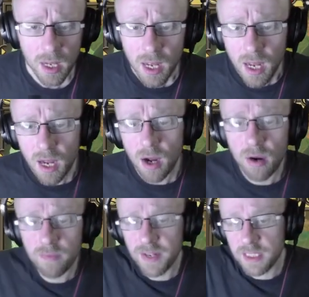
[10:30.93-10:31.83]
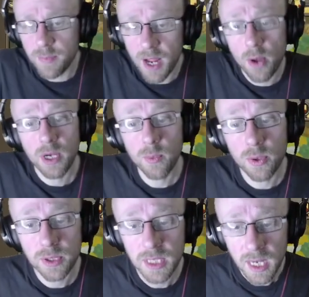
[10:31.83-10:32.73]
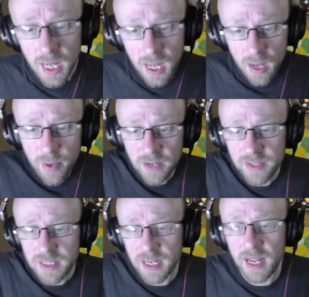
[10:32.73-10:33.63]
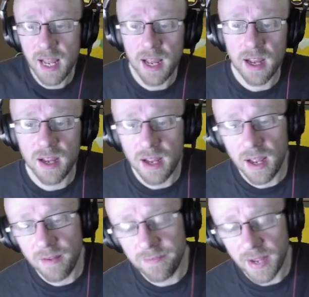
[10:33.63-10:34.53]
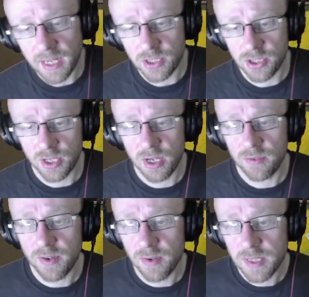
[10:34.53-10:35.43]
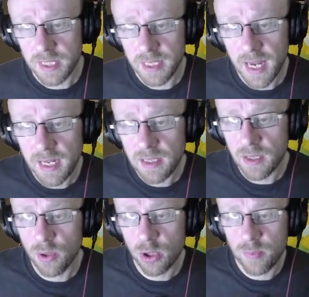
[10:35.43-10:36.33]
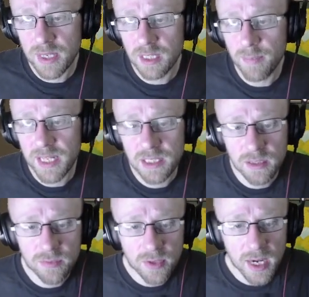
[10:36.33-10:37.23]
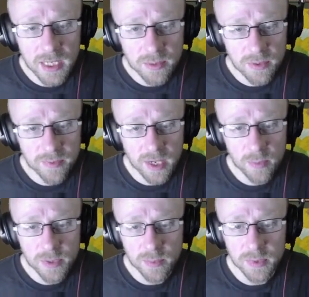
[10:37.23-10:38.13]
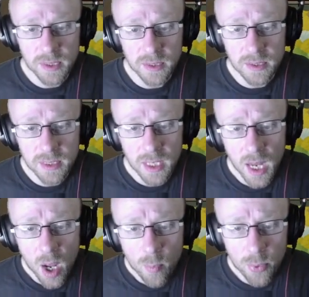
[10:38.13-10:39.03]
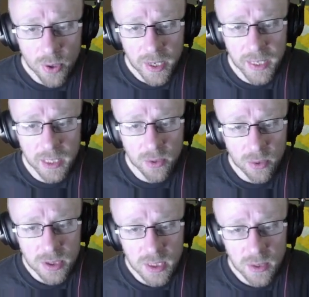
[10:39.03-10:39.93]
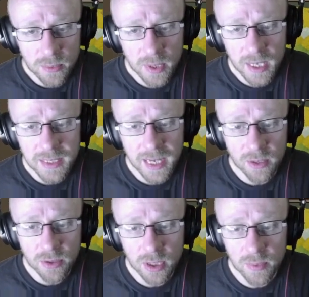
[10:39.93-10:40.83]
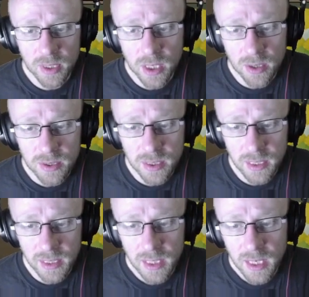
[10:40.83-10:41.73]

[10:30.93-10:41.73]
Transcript: are affected by holy wars. Benefits like extra authority gained and automatic passage of rights with the fellow participants. But it can also entangle you in a costly,